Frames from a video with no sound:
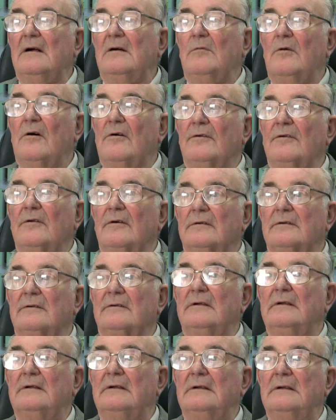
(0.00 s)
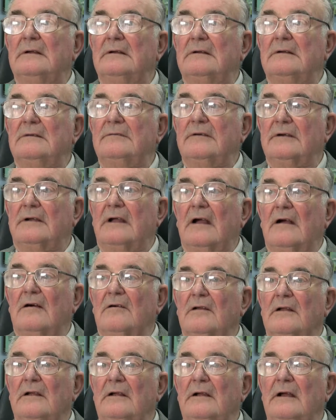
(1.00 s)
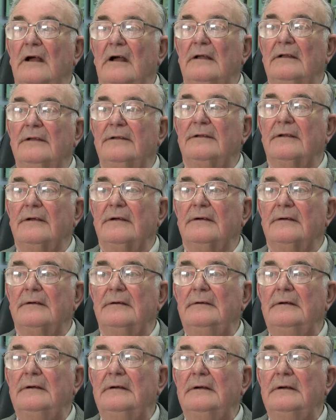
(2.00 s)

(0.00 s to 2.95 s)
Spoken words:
whatnot for Cowley, and then